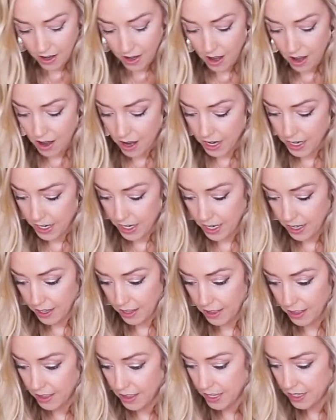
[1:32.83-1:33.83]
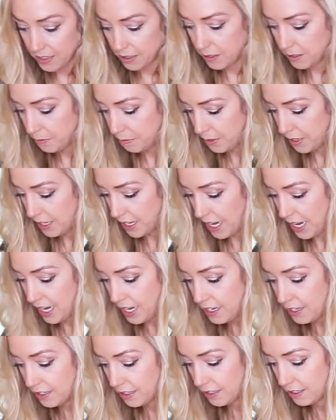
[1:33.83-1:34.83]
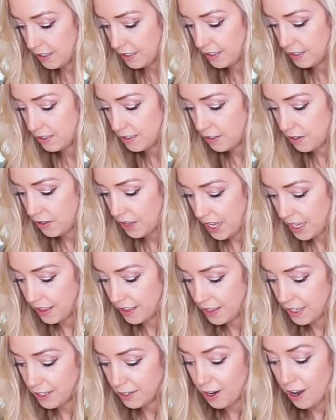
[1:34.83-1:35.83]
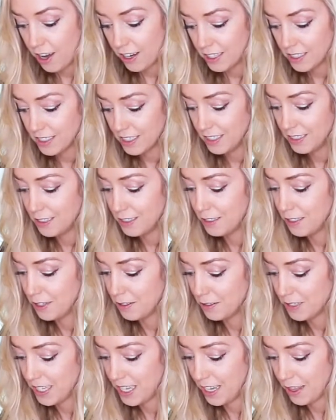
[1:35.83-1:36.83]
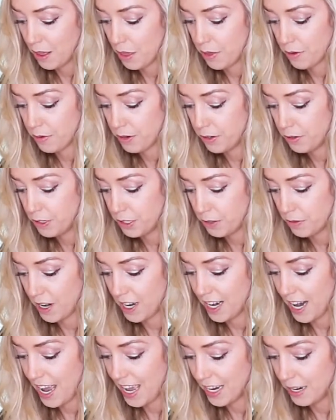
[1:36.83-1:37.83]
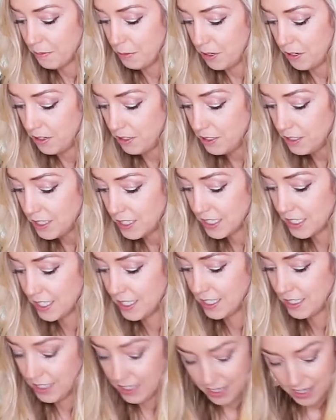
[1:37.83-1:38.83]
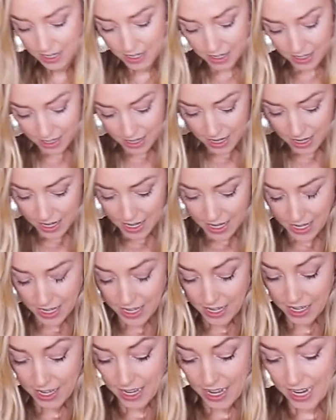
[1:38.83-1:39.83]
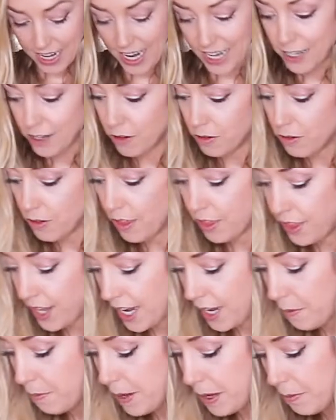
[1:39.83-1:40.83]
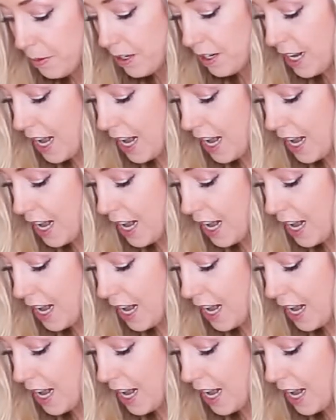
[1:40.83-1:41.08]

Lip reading: on this plate so that the toxins don't get through to our edibles. And I don't think people are